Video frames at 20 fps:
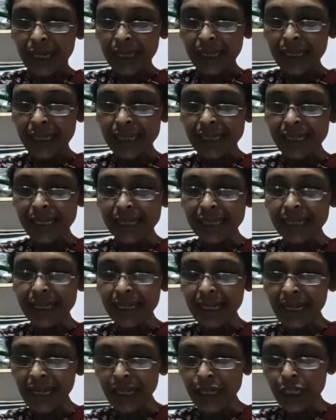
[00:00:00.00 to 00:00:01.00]
This is
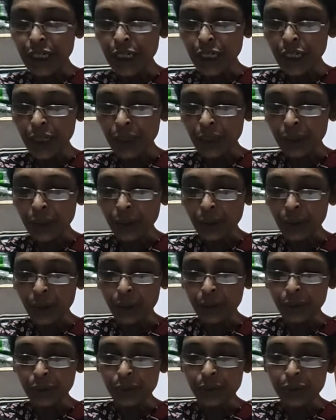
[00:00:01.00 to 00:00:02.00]
the NGO
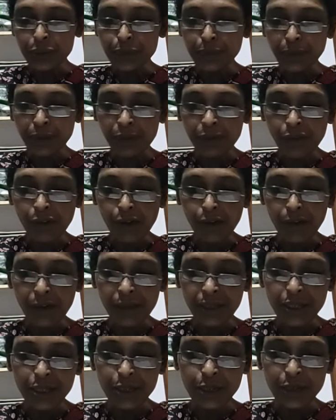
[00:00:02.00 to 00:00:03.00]
whose
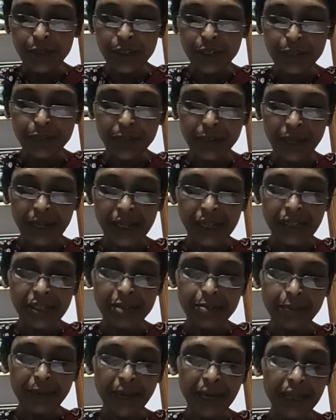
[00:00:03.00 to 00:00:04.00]
performance was
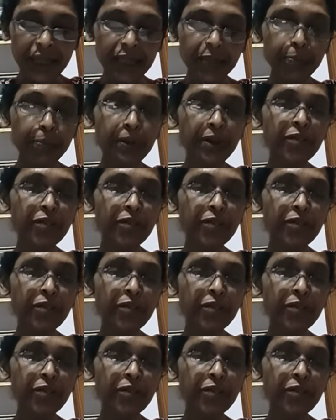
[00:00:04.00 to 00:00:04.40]
praised by the